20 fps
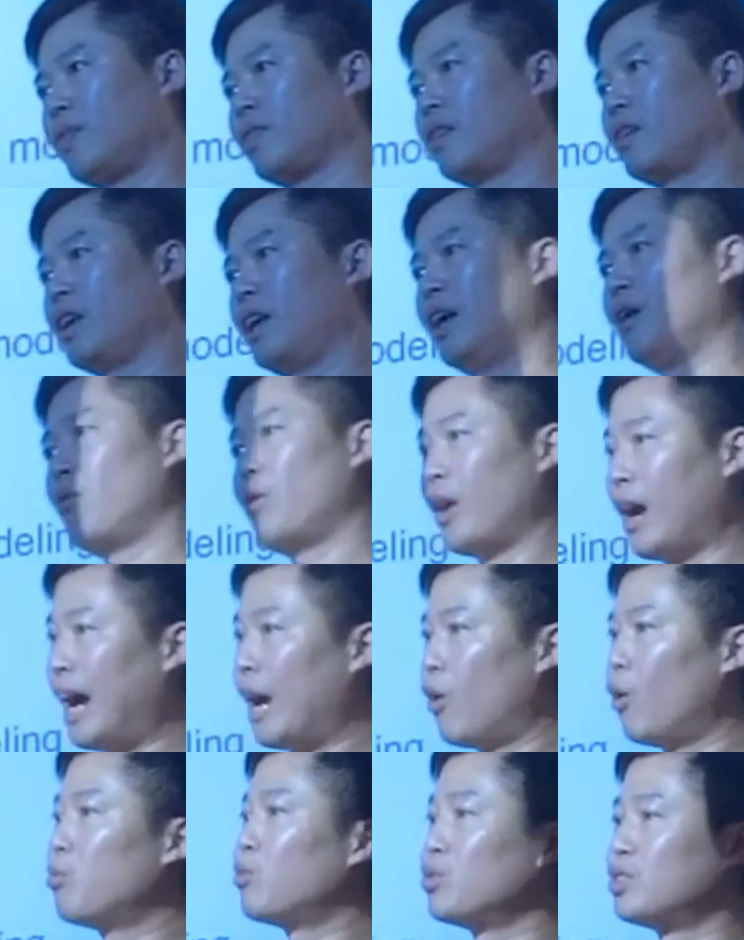Okay,
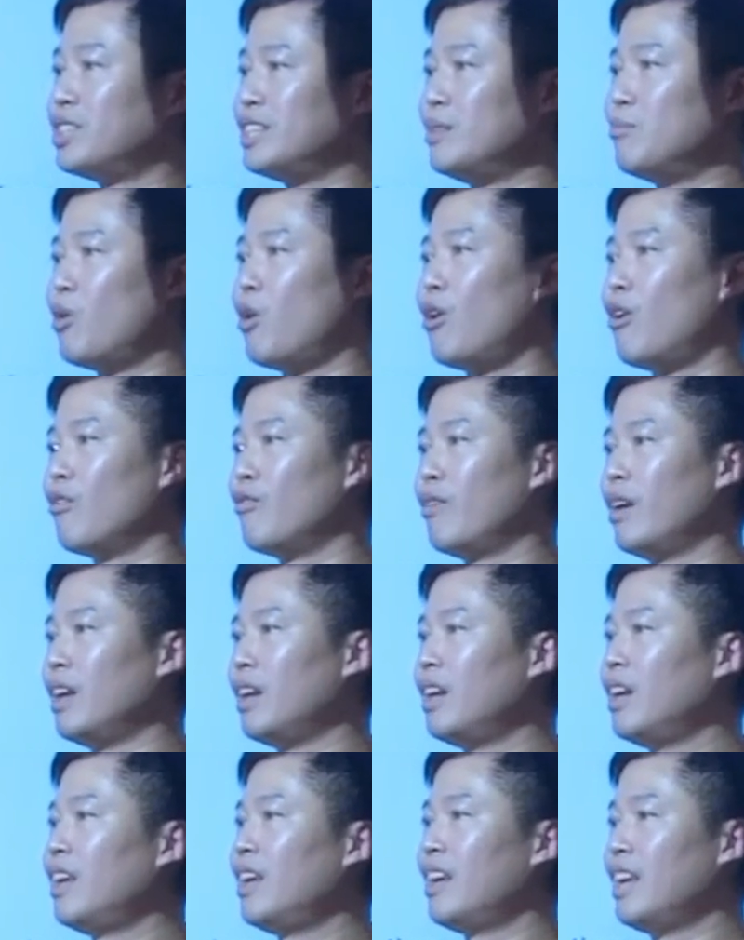I hope to see more of it.
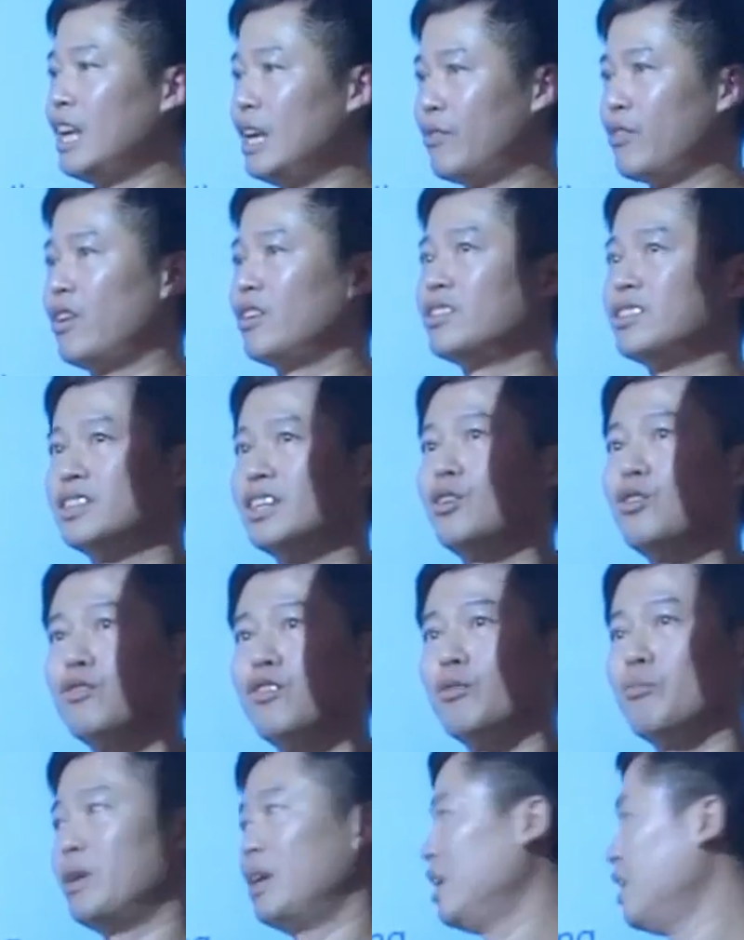If you're interested,
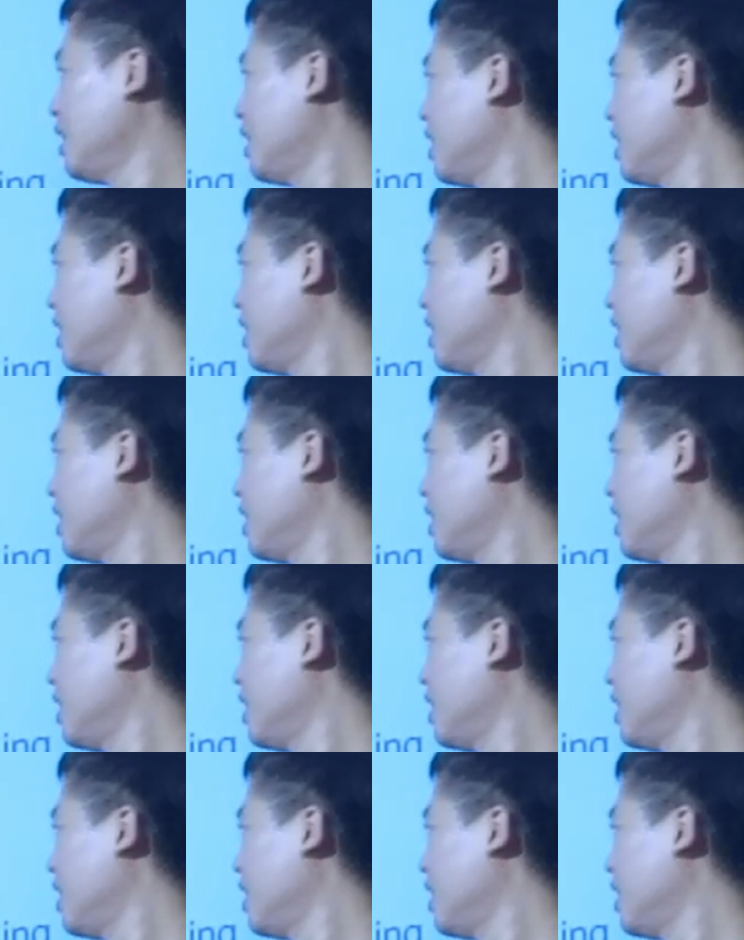for me.